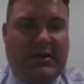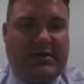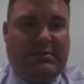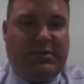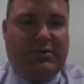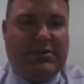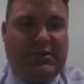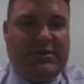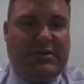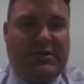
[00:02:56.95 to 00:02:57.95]
x
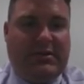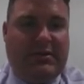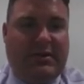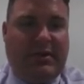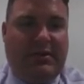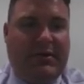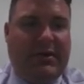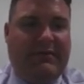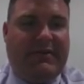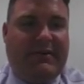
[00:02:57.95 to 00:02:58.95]
approaches
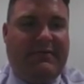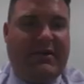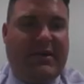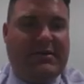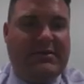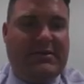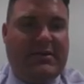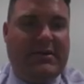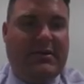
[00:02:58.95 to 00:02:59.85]
3 of f of x.